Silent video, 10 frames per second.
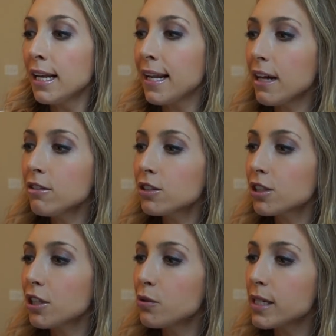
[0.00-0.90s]
Now
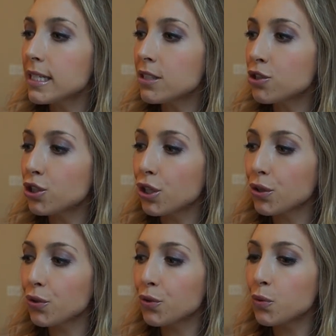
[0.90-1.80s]
let's go
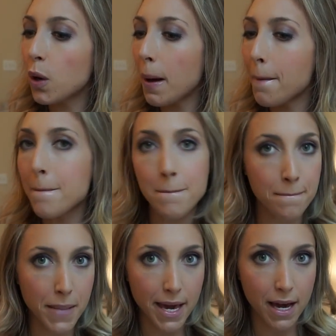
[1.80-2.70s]
into
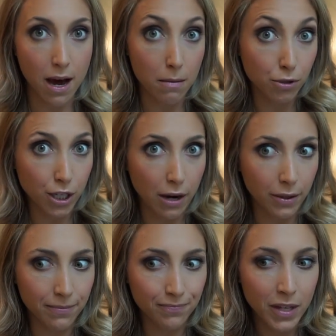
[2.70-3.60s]
makeup, shall
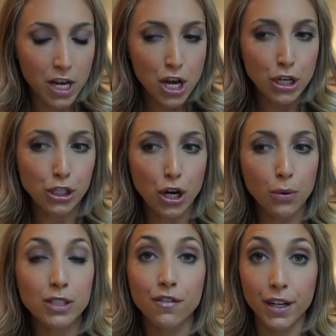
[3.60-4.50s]
we?
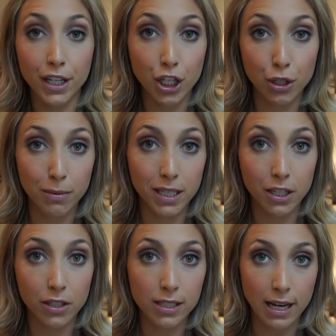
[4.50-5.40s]
So it's very humid
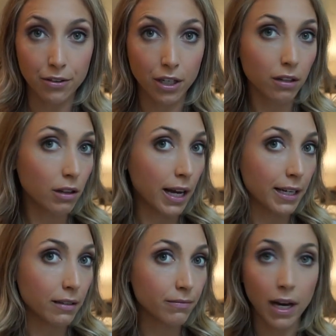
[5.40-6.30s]
here in South
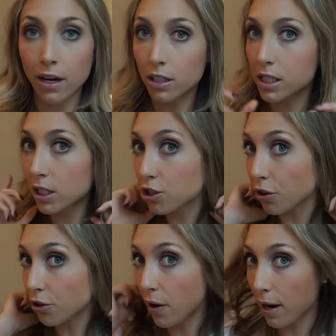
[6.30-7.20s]
Carolina. I honestly
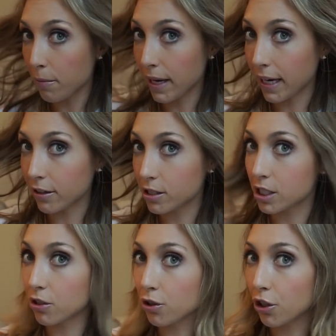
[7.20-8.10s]
don't know how my hair is
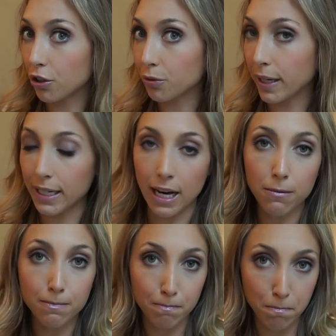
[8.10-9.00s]
still curled right
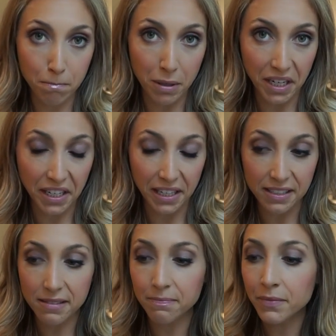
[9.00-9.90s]
now, but it
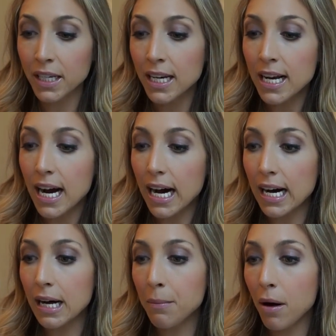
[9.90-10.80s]
is.
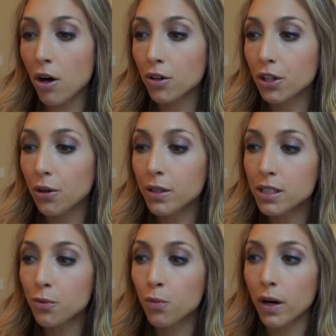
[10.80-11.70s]
I'll go
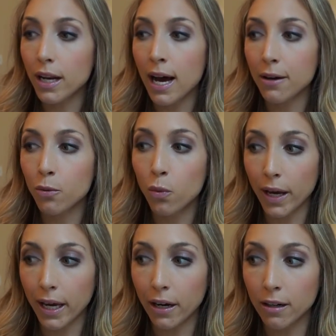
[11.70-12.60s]
into what I
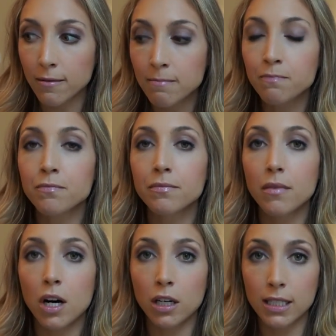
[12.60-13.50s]
wear
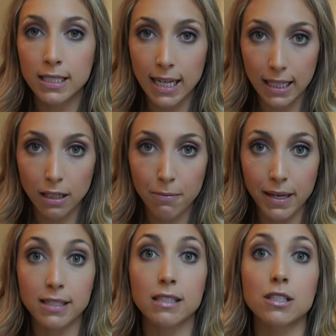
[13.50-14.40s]
on a daily
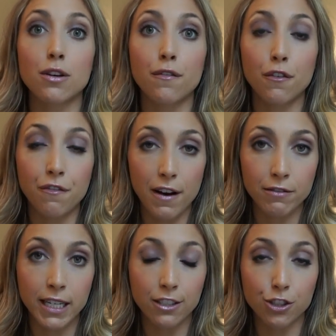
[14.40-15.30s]
basis for
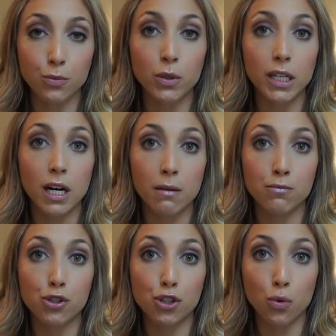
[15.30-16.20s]
foundation when it
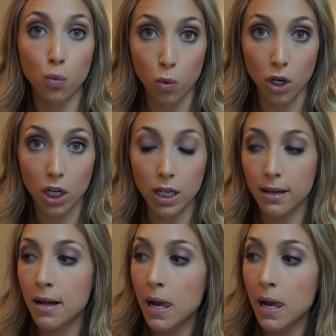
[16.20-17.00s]
comes to work.